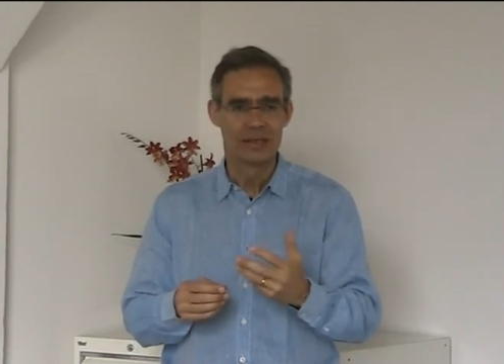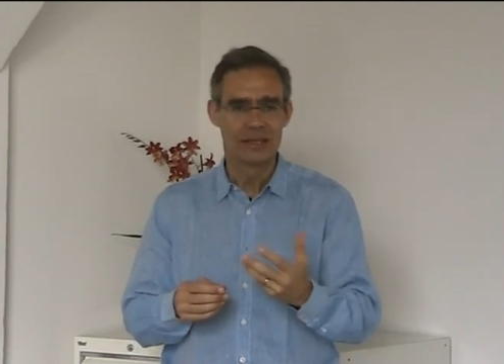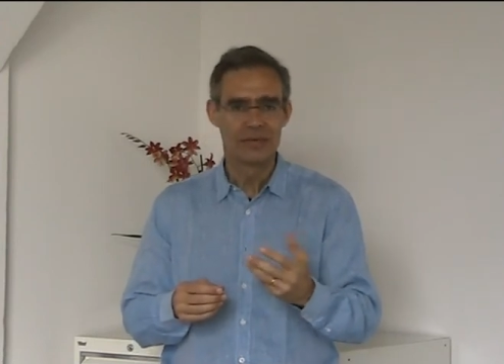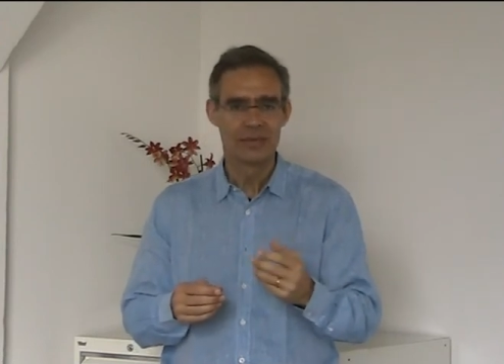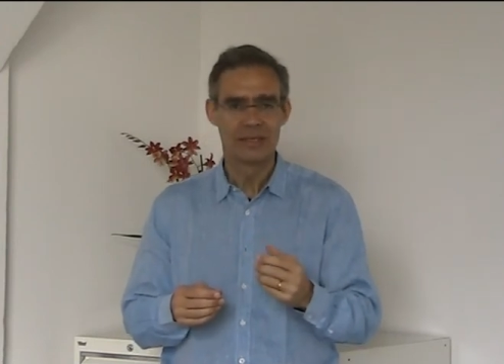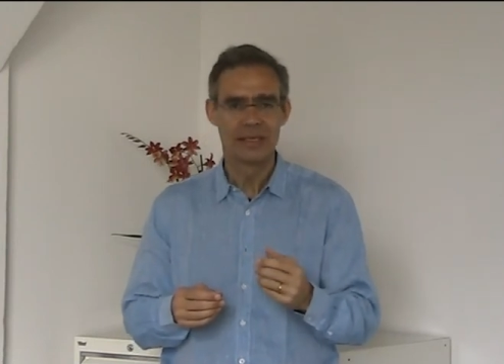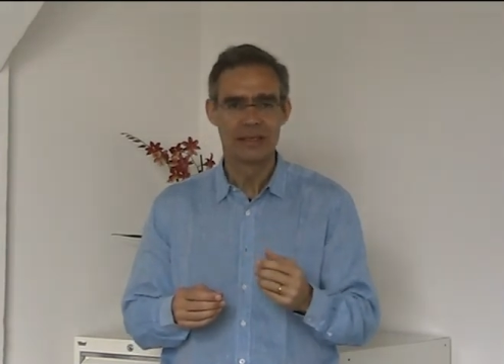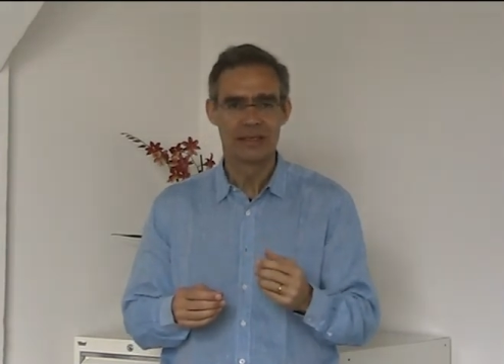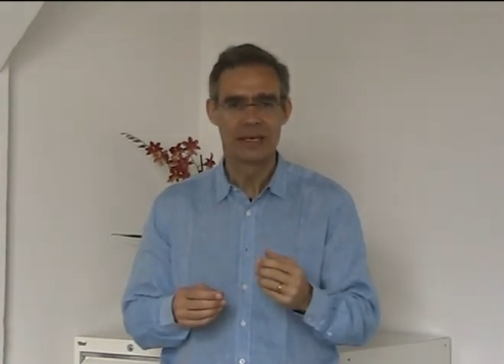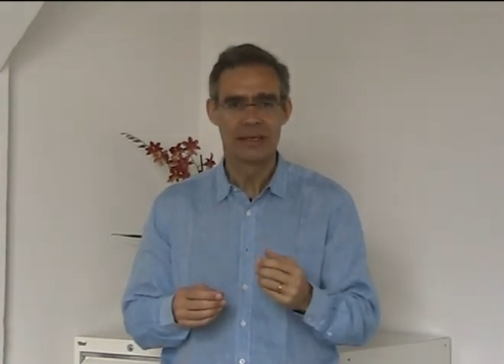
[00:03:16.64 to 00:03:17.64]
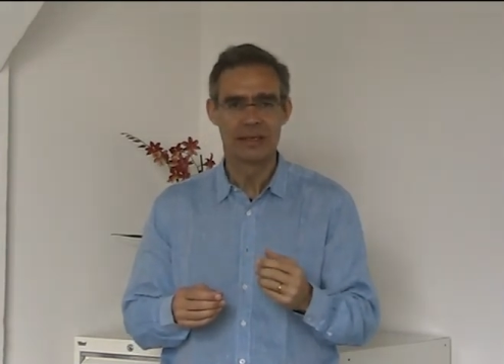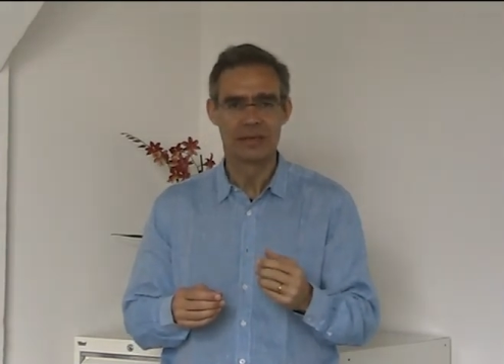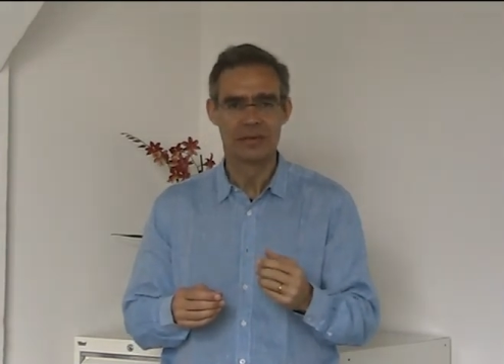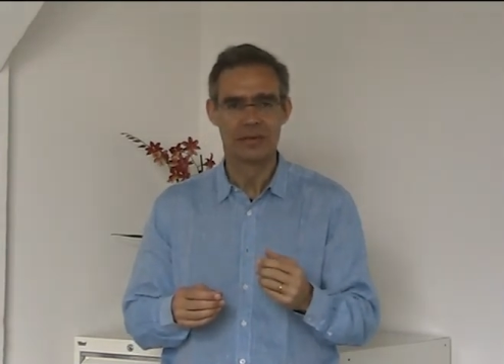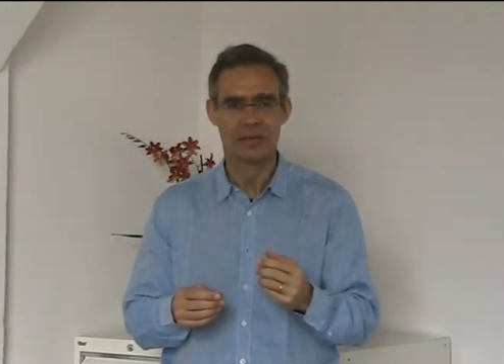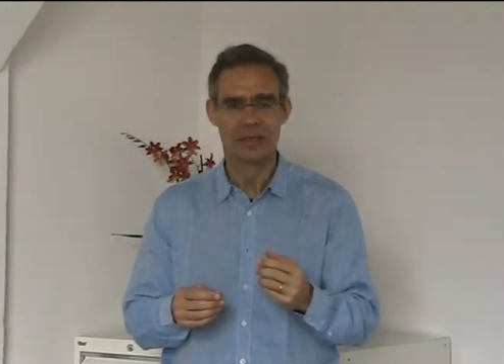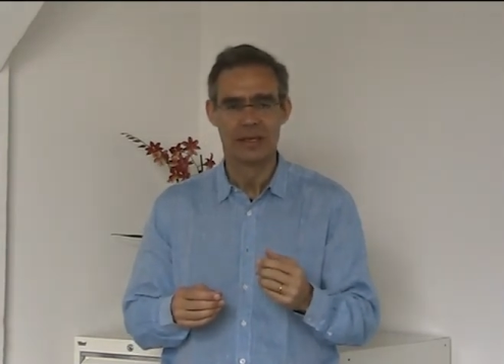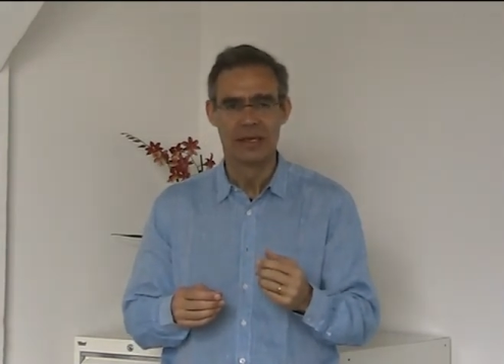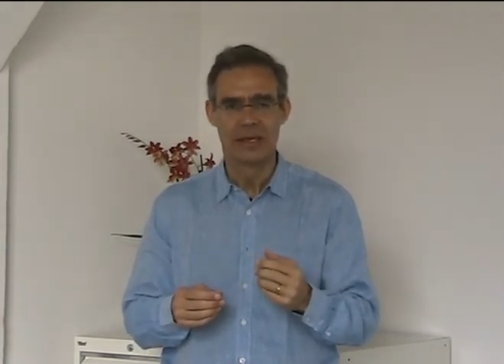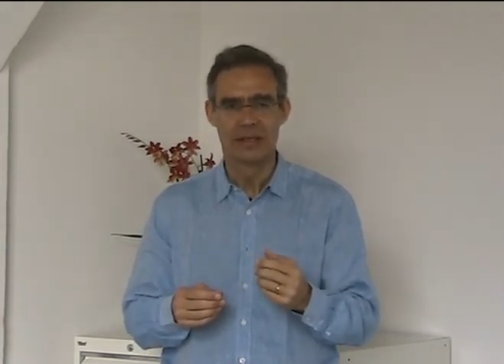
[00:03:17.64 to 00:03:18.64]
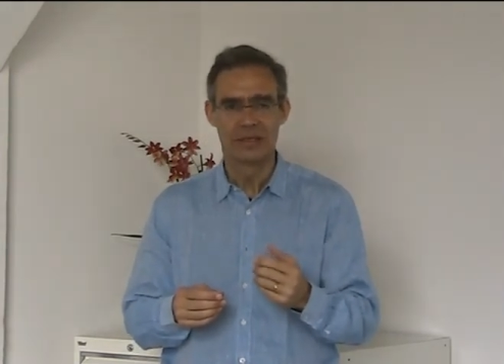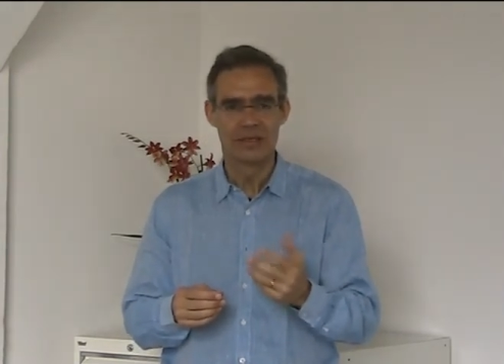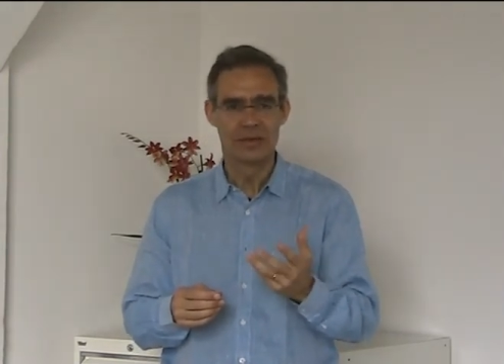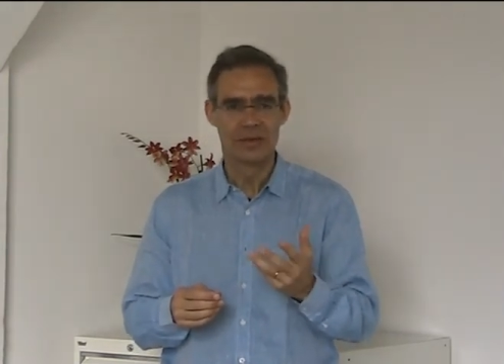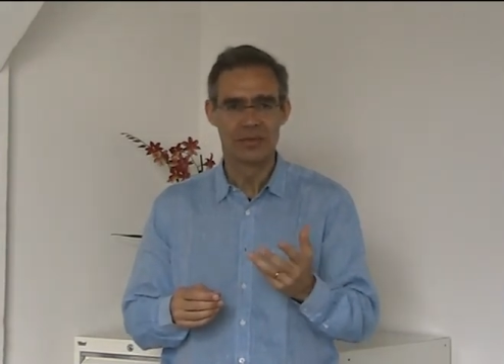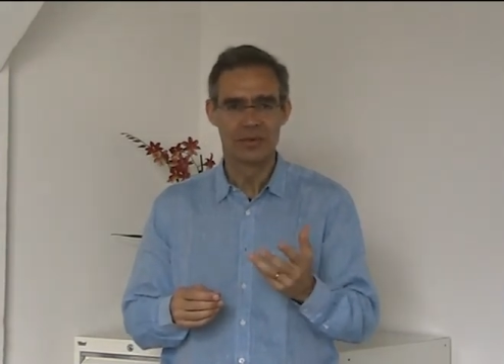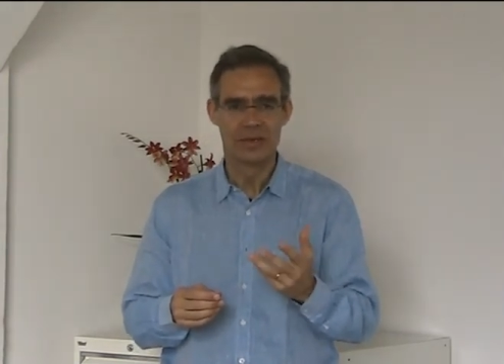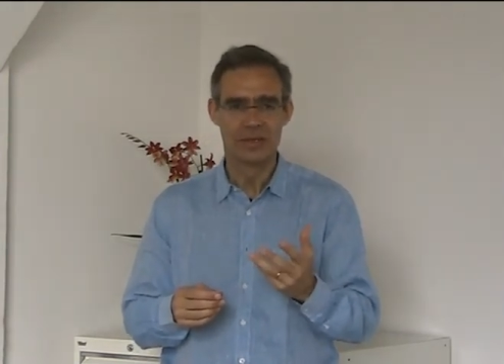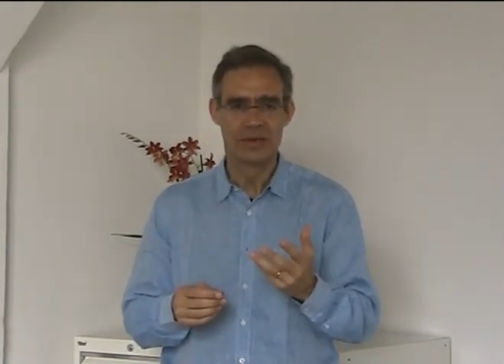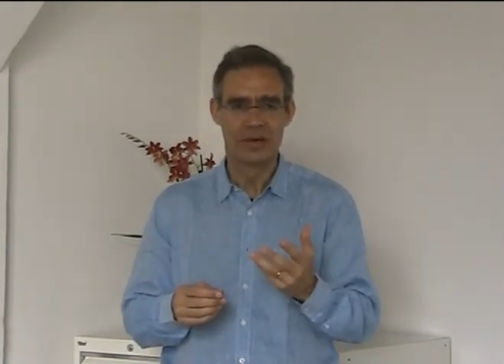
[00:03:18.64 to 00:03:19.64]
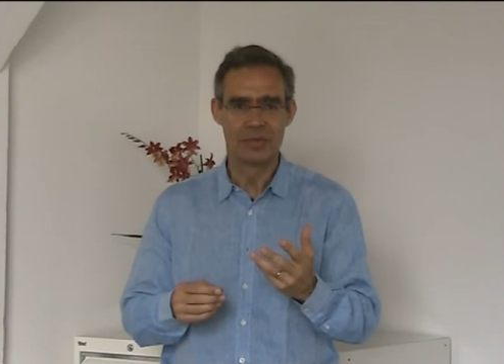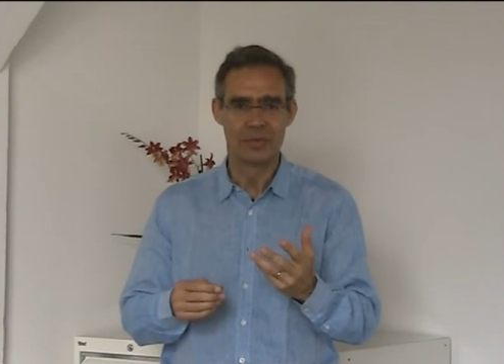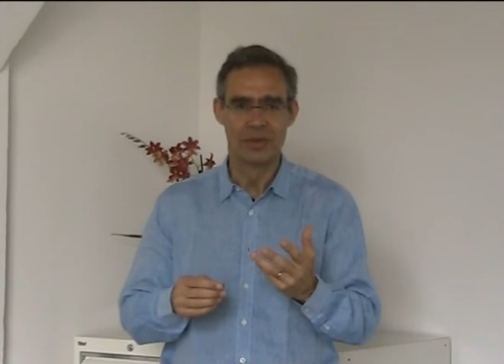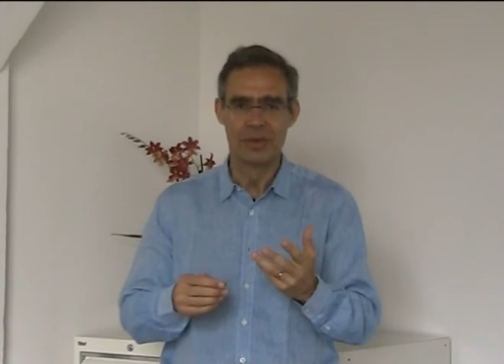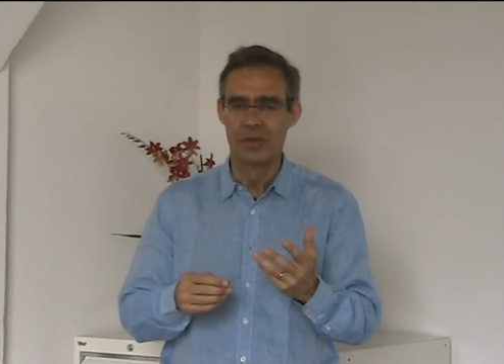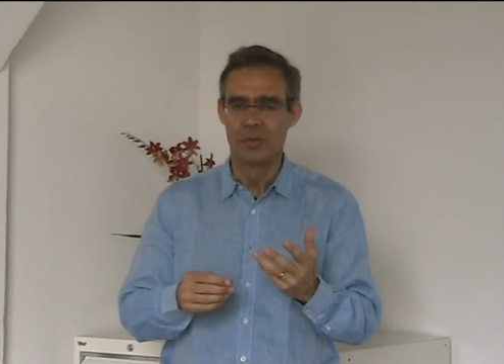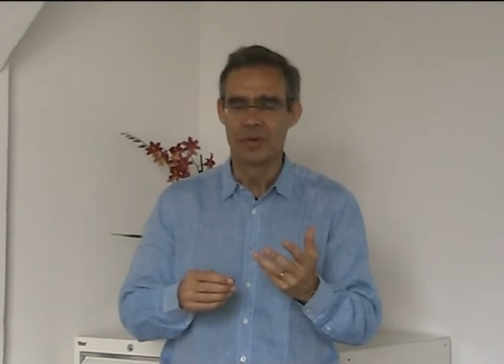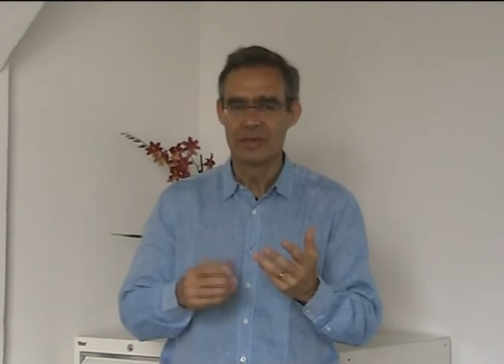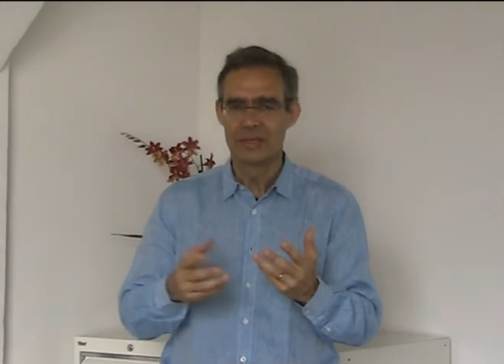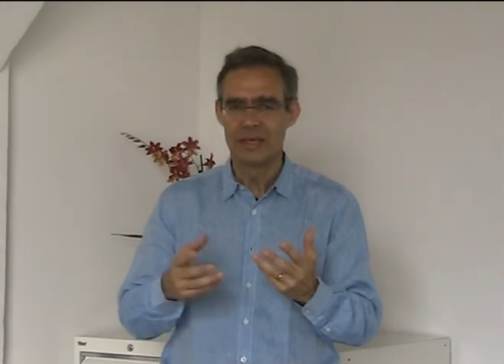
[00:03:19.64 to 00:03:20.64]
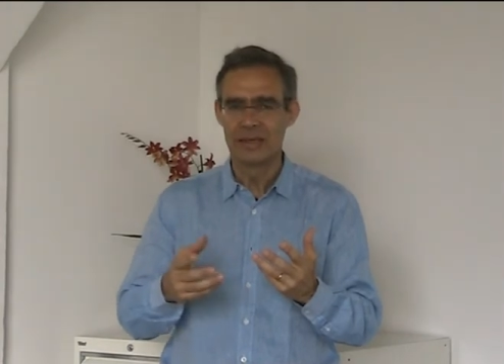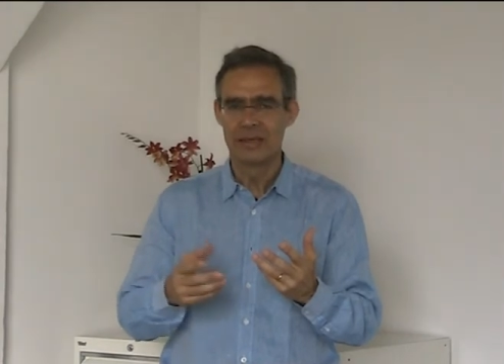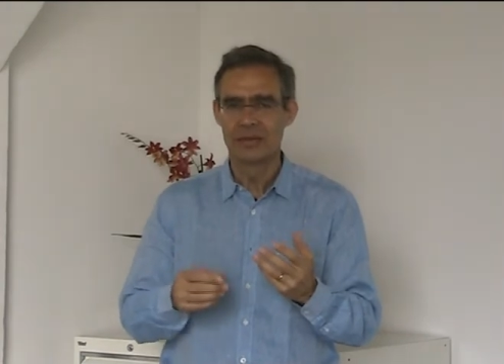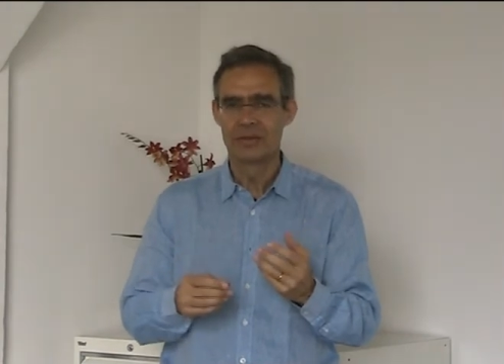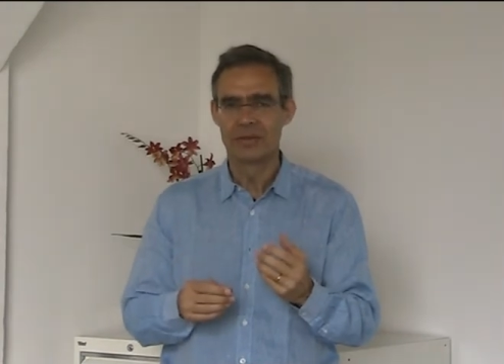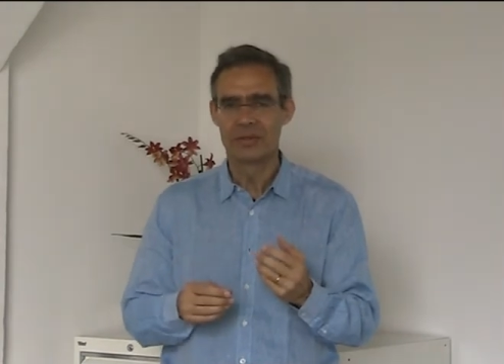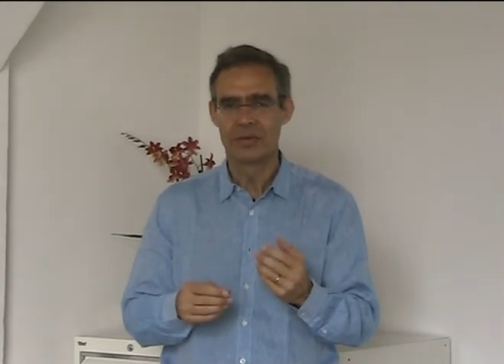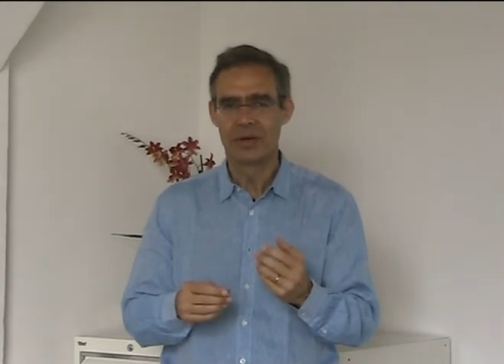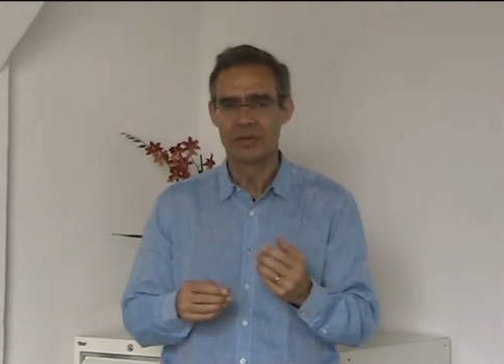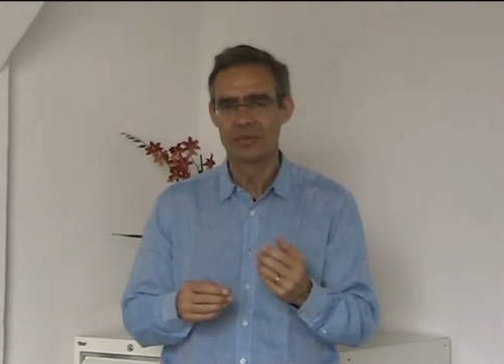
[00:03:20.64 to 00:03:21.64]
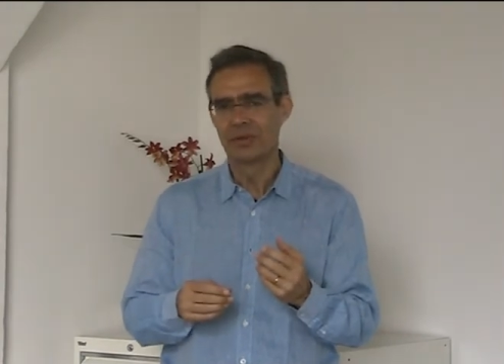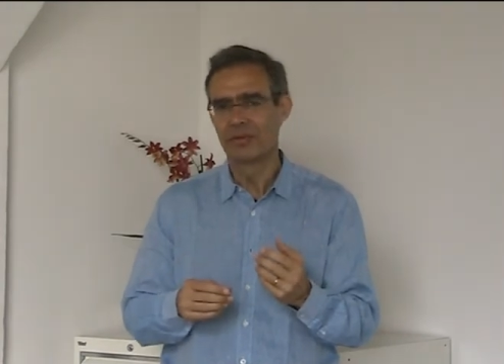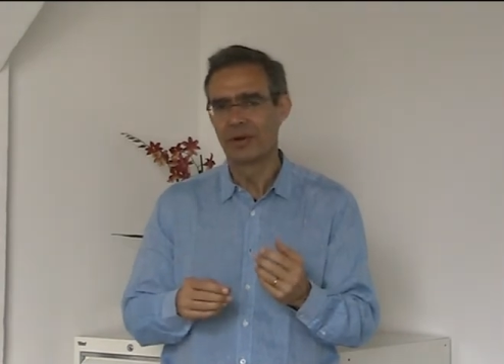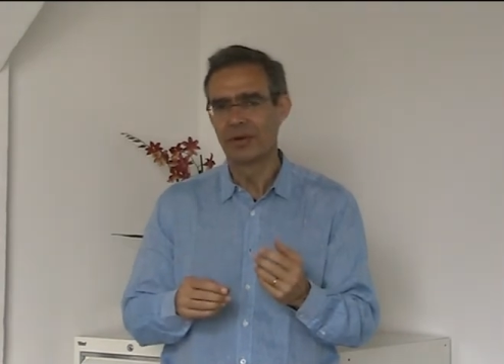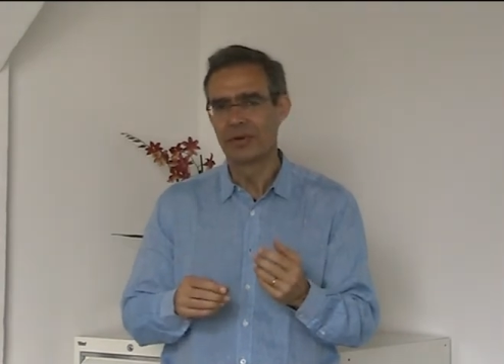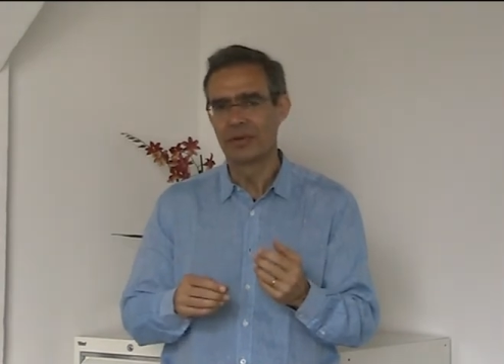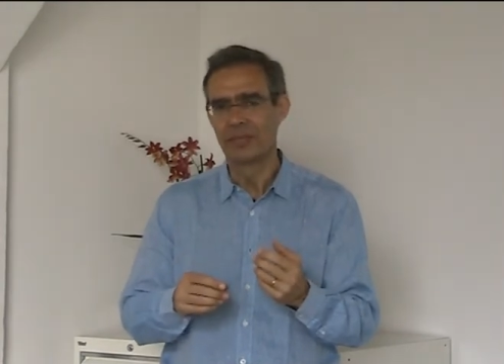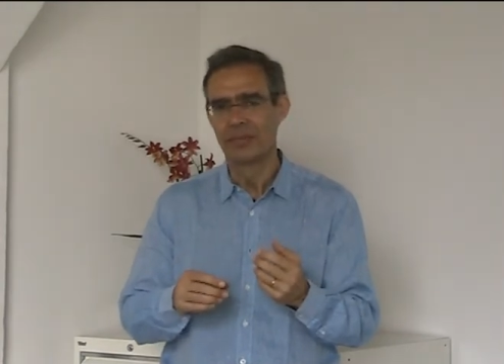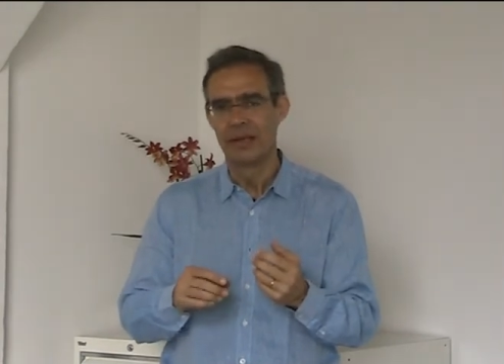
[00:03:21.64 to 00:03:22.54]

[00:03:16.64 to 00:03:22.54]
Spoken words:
17 scaling laws. And just to give you an example, one scaling law describes the following.